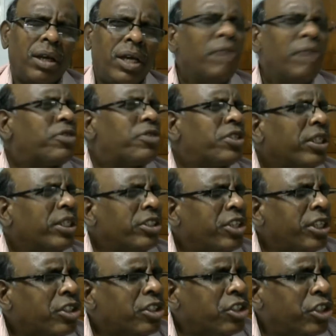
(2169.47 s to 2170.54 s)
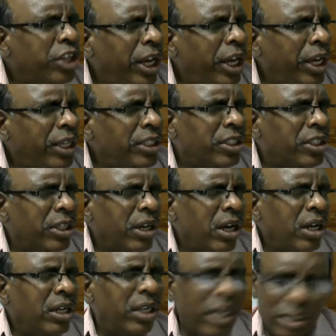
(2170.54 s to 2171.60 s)
If such a change
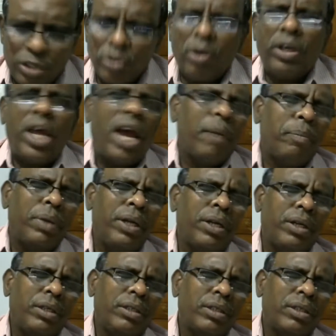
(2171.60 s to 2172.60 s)
does not happen,